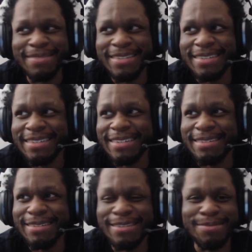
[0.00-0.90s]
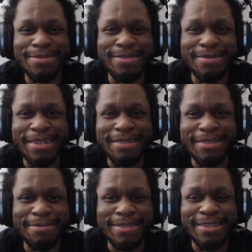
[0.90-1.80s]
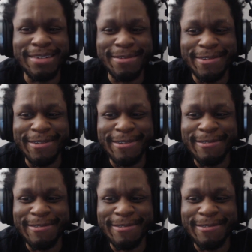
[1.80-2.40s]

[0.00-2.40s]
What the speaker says: Because that's like let's just pull it back, pull it all over,